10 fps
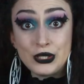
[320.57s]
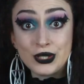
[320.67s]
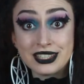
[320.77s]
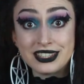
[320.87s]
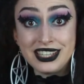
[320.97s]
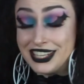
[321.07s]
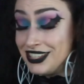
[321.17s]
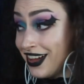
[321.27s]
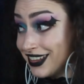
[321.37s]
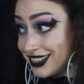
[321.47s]
you can see, it
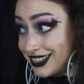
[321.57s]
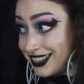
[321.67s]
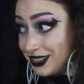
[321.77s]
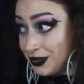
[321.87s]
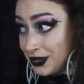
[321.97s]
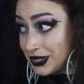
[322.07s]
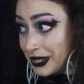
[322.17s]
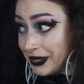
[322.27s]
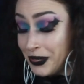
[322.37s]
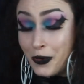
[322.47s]
does. And it looks
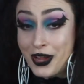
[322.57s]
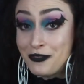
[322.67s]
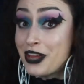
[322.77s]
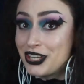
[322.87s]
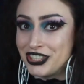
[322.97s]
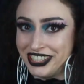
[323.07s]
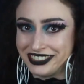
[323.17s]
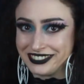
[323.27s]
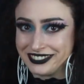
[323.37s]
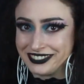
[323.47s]
quite
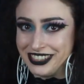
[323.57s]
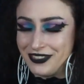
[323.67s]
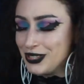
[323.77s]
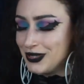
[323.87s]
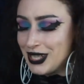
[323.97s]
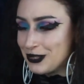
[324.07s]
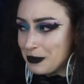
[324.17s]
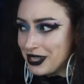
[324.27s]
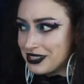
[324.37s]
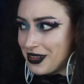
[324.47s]
fetching, if I do say so
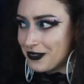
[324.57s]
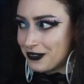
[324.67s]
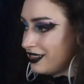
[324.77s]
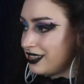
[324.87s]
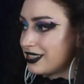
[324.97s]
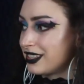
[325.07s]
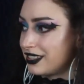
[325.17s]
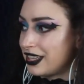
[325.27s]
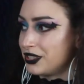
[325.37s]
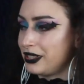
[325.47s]
myself. This is
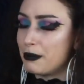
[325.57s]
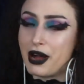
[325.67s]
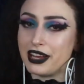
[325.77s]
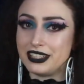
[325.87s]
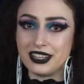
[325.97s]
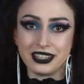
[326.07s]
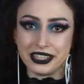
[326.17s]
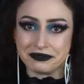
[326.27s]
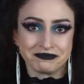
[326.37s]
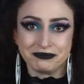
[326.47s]
essentially a body
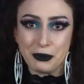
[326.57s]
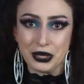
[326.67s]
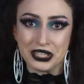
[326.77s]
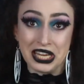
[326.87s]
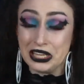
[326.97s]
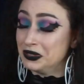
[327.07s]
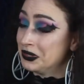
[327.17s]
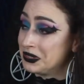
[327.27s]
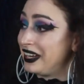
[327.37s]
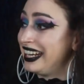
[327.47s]
stocking, but it
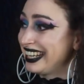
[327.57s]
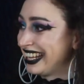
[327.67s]
looks great.